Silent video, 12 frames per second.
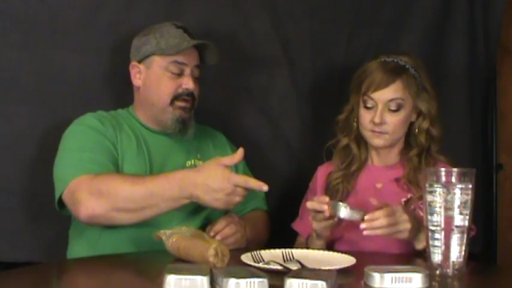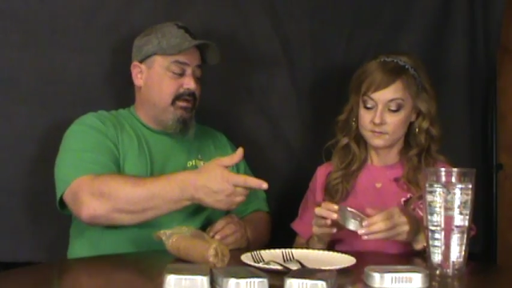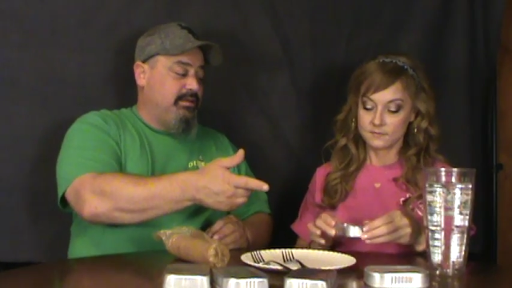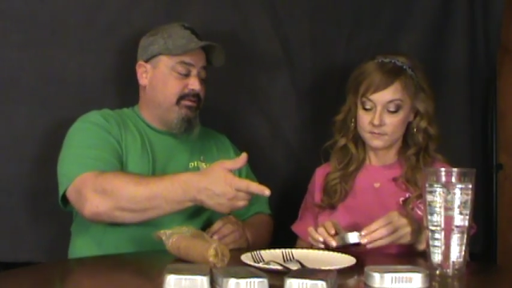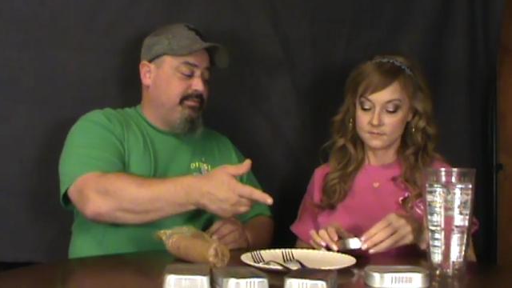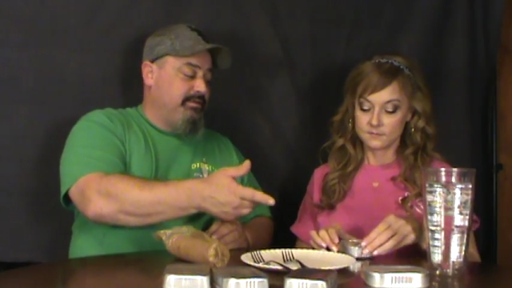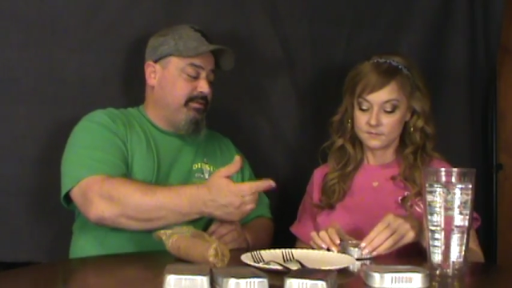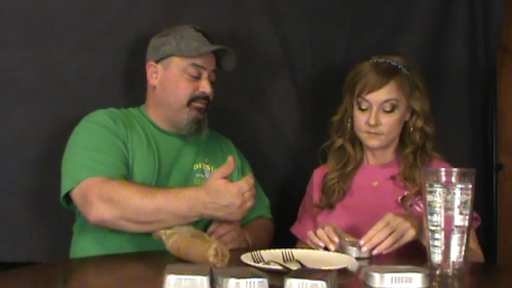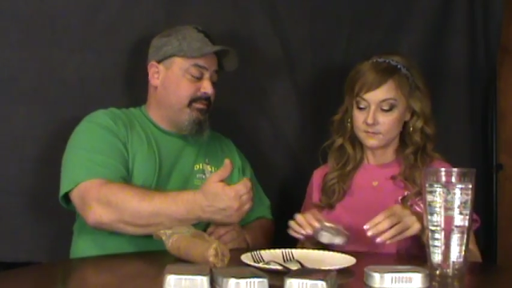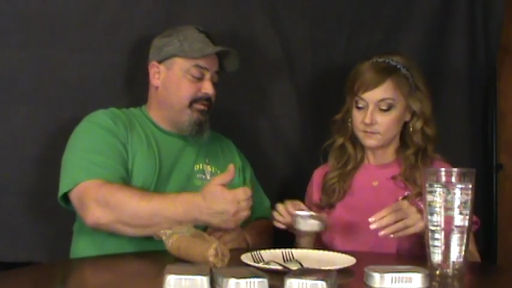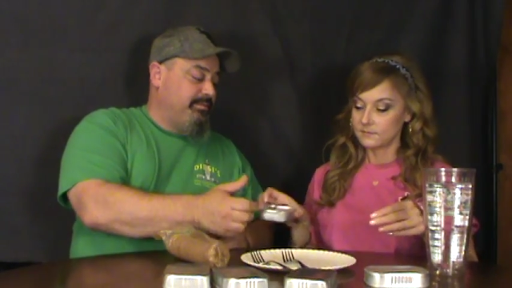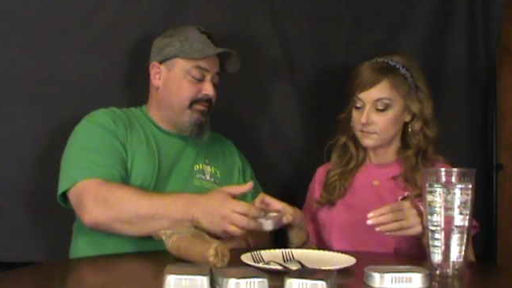Speaker 1: I'll open,
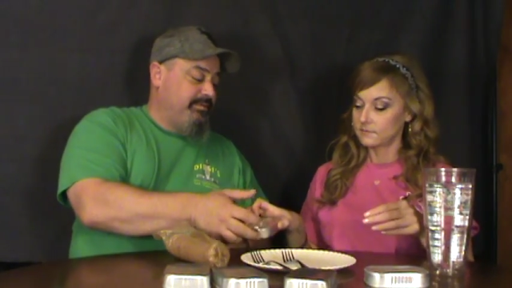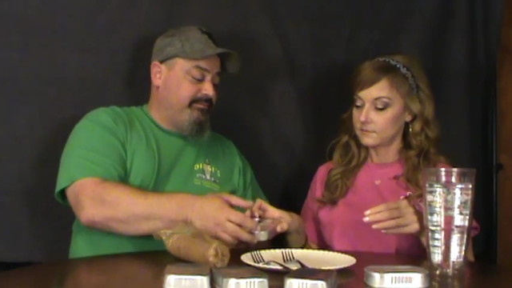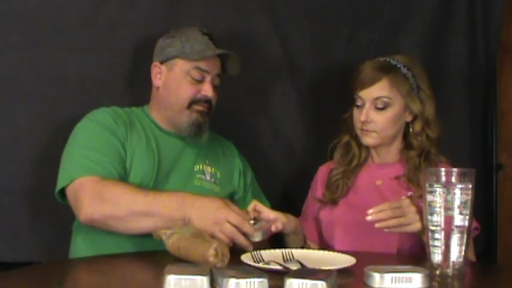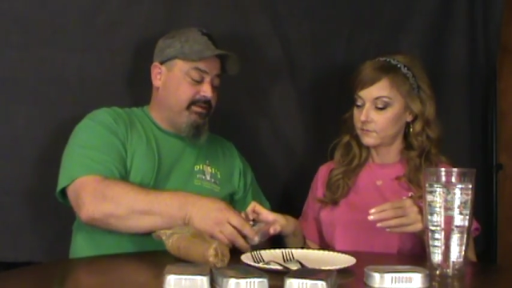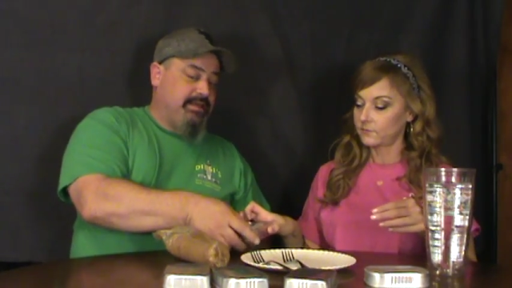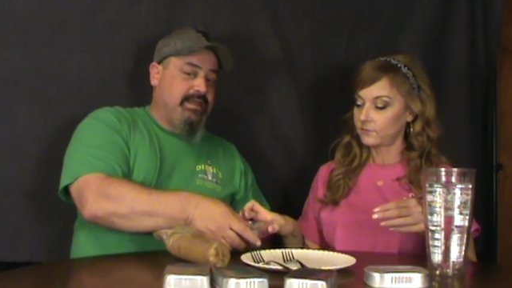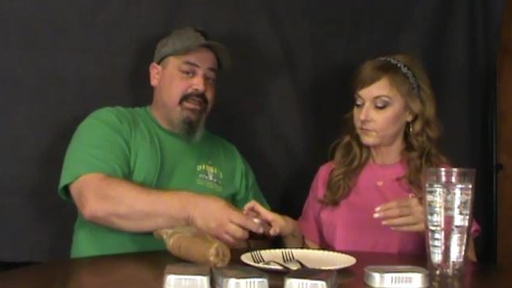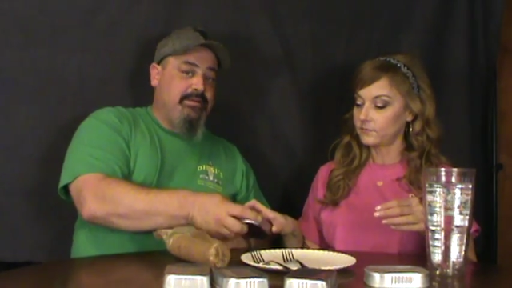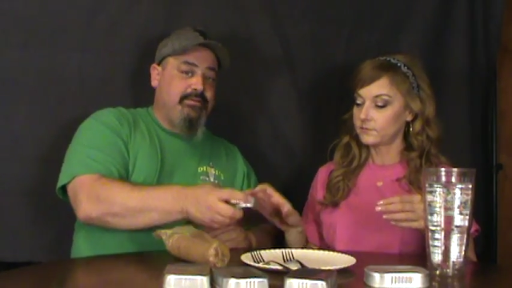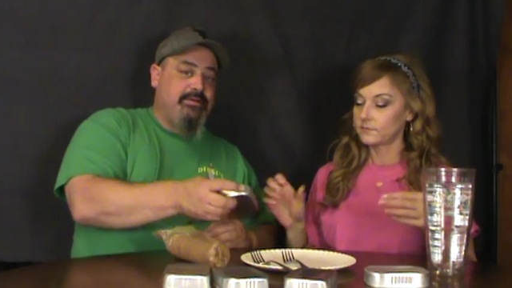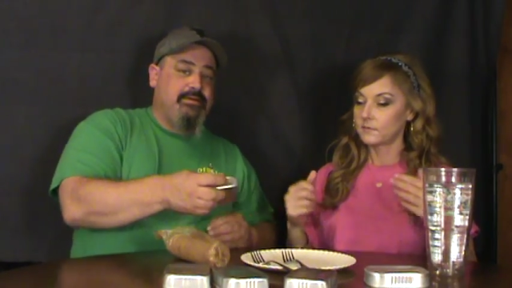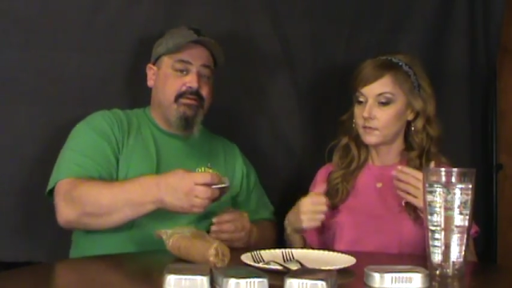want me open it in front of
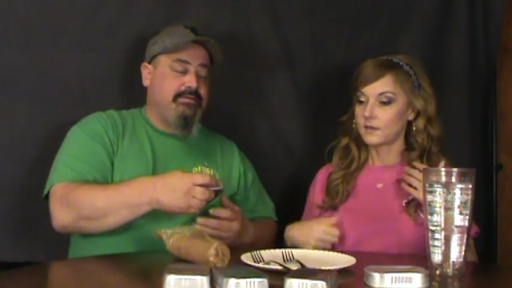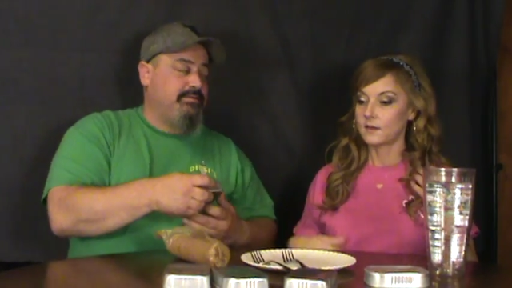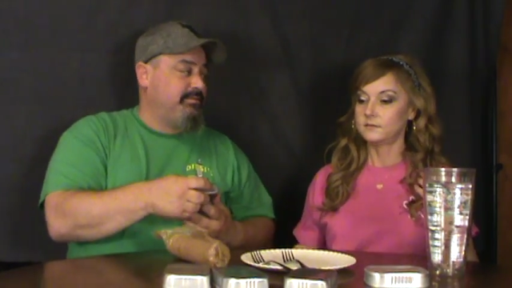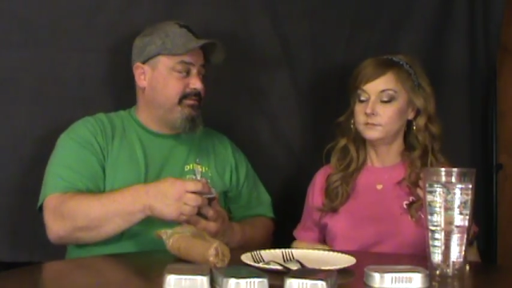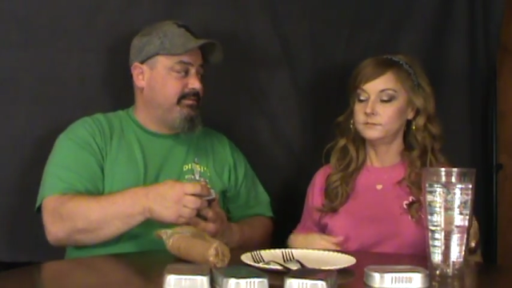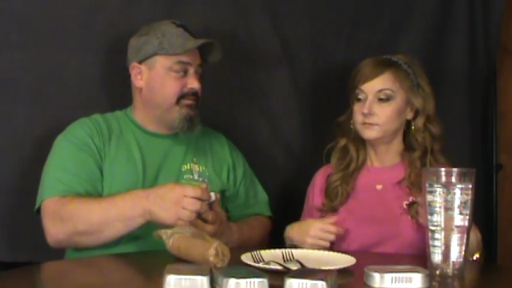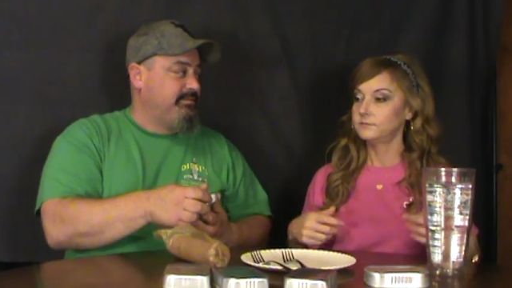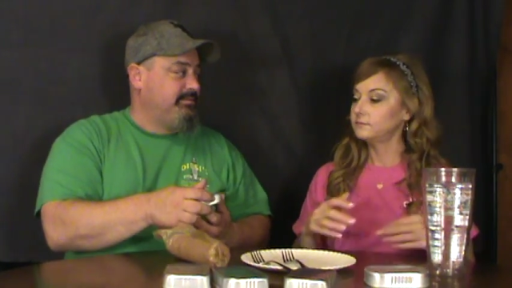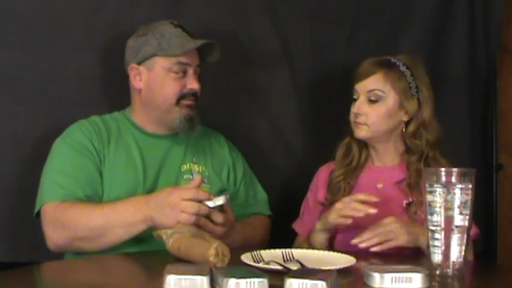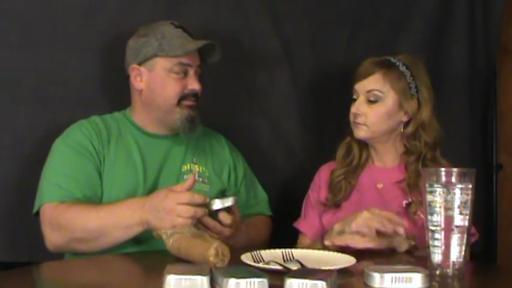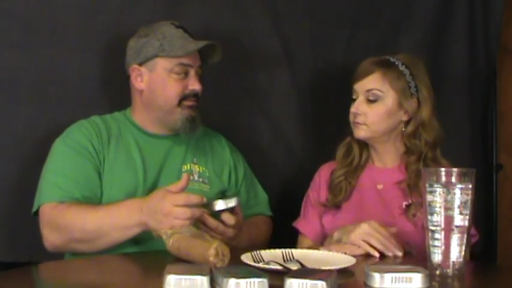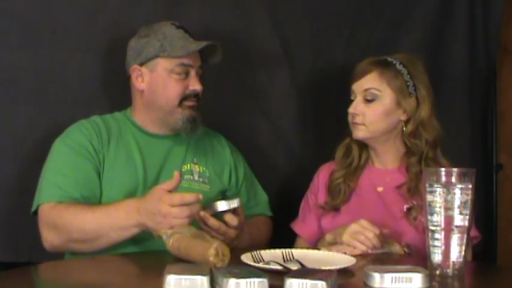camera?
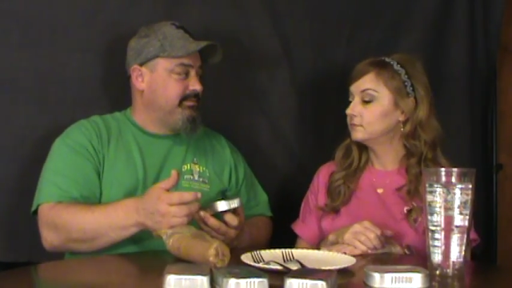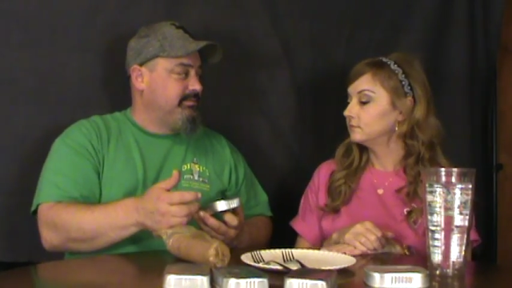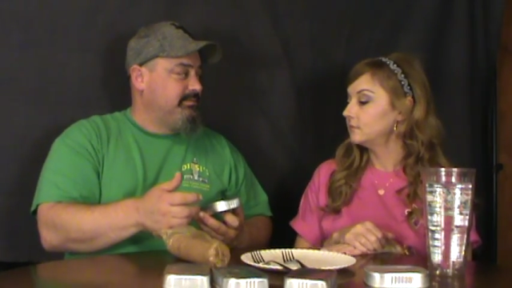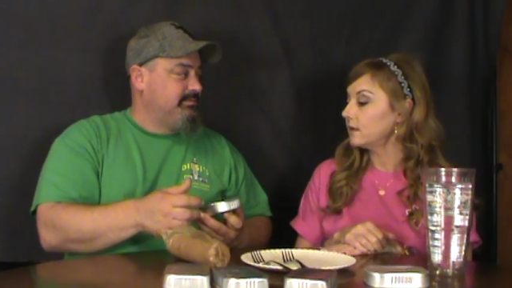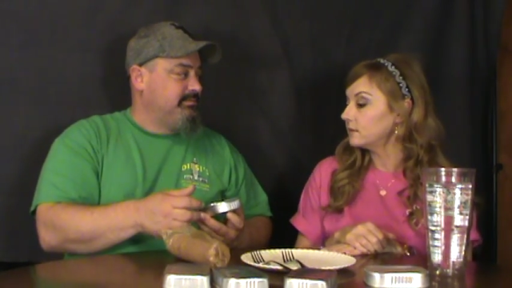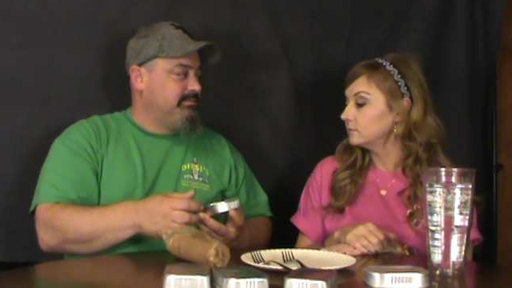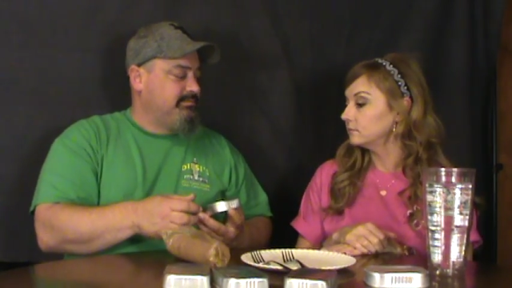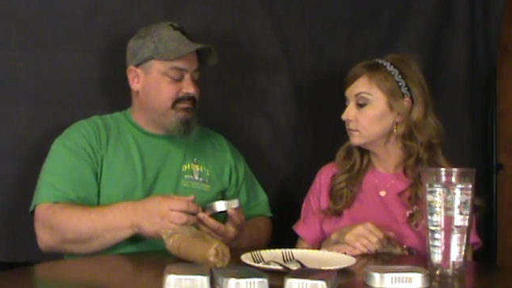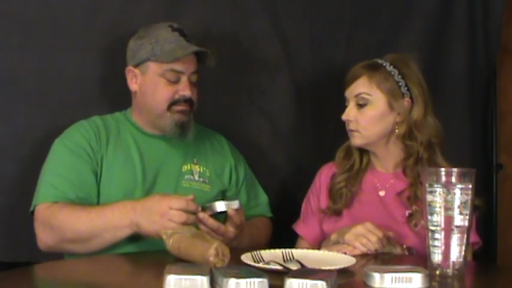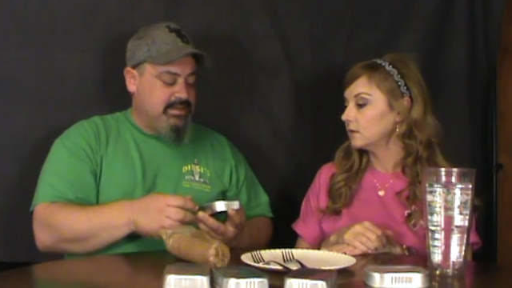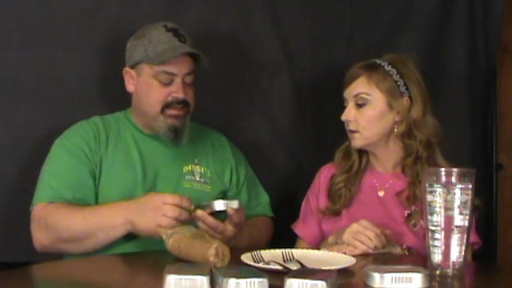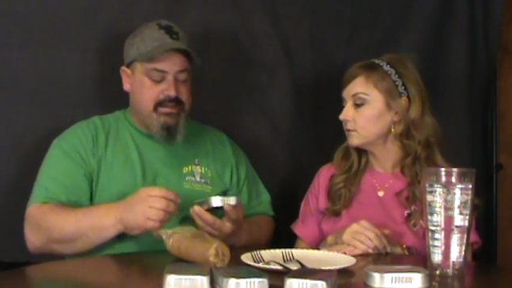Yeah,
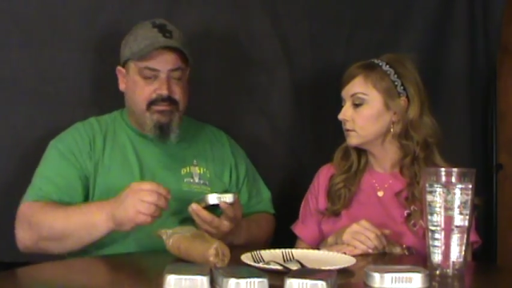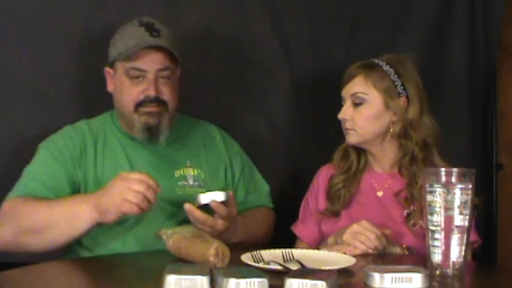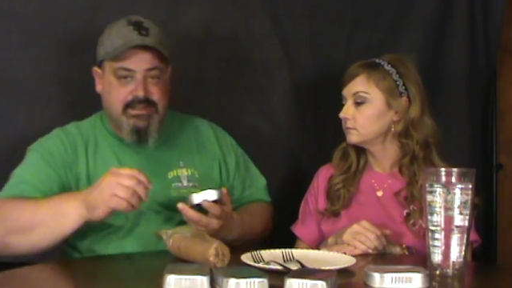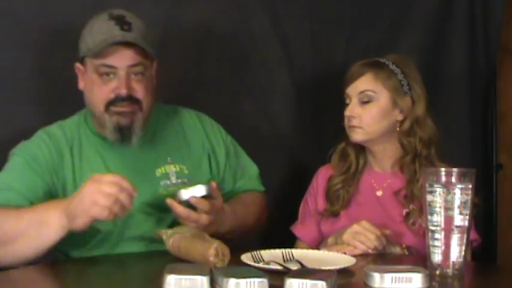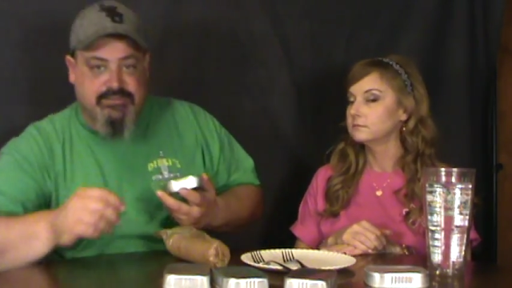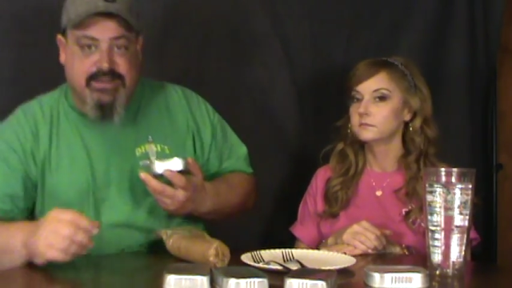whatever. Yeah, yes, we